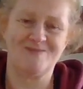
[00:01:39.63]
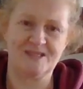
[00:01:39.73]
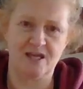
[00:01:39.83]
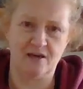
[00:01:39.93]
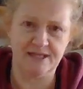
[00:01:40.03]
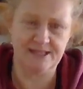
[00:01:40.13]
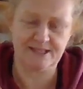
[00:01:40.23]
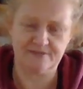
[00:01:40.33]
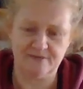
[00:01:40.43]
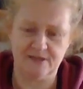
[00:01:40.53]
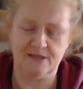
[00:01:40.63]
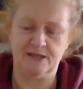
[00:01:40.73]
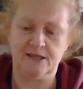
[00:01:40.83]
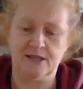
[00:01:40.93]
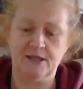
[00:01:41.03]
Tight.
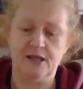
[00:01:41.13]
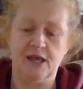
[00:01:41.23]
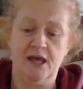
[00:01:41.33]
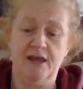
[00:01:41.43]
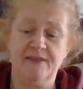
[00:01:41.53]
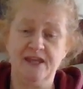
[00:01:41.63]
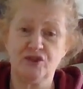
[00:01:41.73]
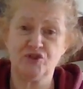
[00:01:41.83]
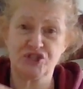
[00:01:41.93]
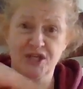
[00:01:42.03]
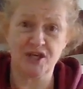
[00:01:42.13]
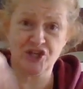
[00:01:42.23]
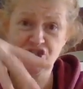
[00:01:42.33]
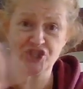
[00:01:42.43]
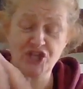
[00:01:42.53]
And then you're just going to
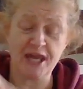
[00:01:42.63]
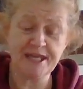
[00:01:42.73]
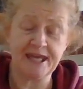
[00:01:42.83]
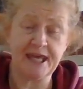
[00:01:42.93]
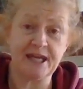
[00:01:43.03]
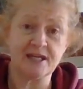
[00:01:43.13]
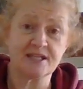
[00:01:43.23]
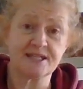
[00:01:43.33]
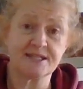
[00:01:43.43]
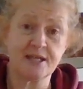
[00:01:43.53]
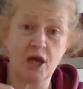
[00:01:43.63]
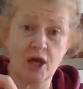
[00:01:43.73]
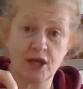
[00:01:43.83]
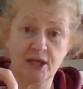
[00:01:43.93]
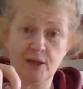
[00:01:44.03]
shake it in a
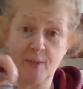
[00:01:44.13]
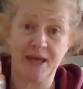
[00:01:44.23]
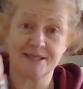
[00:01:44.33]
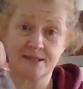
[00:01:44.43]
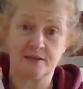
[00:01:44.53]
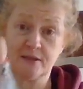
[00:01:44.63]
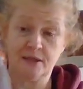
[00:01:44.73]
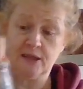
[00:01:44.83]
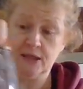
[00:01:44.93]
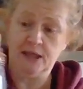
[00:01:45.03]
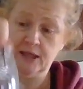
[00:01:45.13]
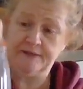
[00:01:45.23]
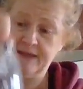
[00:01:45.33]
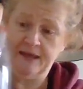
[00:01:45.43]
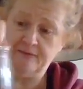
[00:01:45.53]
circular pattern,
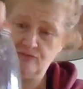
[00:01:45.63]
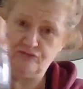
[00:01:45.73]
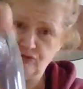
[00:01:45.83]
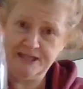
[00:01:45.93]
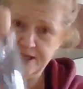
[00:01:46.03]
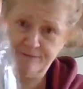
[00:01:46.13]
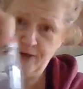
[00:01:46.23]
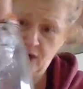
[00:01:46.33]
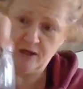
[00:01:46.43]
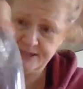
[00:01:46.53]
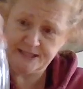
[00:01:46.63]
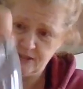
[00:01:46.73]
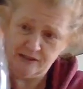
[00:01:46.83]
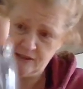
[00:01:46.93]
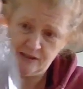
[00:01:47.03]
like that, really fast.
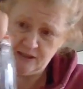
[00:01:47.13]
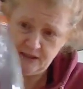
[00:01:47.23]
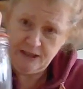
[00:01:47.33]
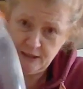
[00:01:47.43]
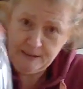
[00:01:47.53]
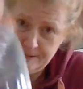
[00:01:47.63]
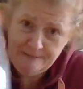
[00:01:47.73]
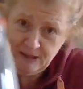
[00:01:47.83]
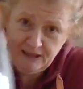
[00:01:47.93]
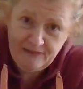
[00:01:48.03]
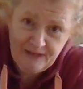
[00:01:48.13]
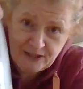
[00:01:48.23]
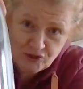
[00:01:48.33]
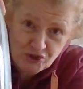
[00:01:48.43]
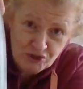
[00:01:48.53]
And then
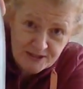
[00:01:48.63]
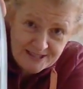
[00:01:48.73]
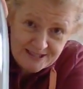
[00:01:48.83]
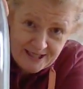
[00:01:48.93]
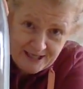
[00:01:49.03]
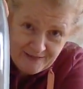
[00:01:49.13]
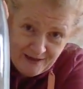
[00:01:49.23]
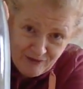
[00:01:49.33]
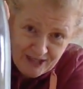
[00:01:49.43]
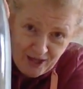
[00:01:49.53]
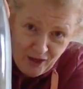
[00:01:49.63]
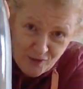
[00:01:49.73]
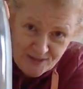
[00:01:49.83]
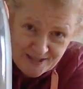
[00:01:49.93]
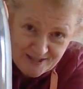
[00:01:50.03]
you should see, there it
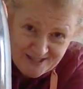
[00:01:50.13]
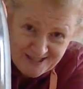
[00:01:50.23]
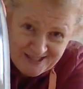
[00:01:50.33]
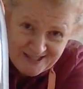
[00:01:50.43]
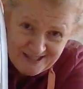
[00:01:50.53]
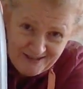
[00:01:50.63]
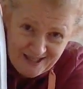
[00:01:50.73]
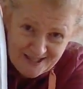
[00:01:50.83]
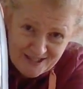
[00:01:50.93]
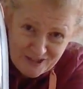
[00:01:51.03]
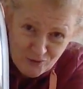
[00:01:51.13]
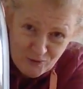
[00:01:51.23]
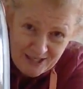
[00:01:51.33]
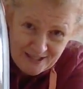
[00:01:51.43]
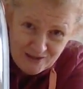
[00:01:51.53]
goes. There's the
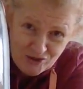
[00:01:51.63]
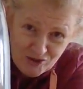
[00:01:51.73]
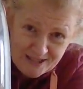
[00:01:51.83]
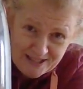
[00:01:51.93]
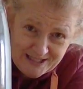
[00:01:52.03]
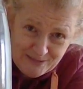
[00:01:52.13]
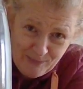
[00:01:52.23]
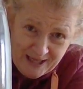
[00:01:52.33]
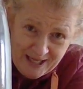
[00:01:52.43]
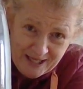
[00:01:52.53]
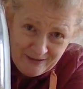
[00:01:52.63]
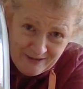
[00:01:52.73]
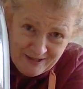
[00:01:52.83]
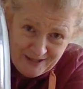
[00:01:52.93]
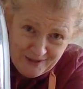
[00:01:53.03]
tornado. Did you see it spinning?
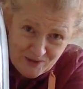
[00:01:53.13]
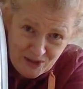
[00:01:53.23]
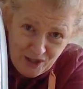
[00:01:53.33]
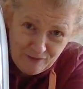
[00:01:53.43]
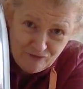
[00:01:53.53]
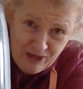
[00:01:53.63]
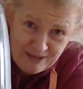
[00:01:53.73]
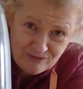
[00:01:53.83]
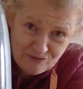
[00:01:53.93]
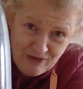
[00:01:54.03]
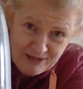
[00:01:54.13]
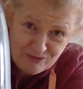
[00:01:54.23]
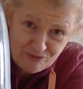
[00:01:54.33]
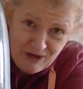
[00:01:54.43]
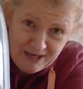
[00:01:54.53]
It's going round and round
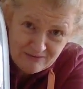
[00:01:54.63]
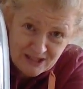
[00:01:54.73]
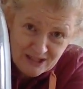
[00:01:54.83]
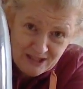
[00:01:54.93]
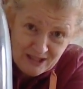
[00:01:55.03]
and round.